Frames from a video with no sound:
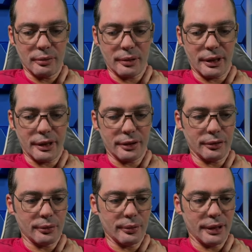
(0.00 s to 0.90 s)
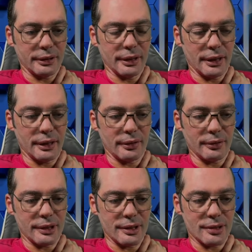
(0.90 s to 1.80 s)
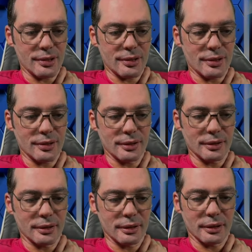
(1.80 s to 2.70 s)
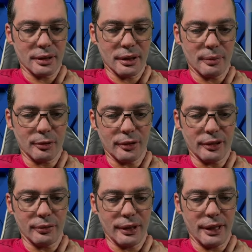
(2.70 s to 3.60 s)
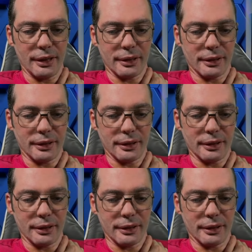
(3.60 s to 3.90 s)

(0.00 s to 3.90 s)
what I'm gonna do right now is upgrade rank.